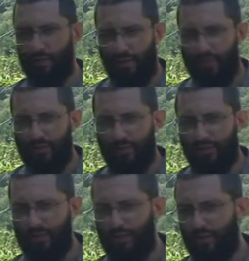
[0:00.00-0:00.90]
your
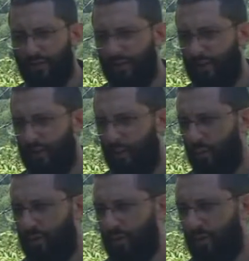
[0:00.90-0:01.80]
ministry?
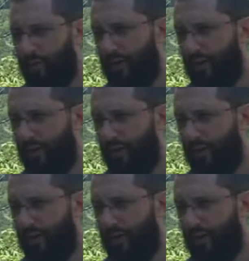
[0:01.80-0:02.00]
When you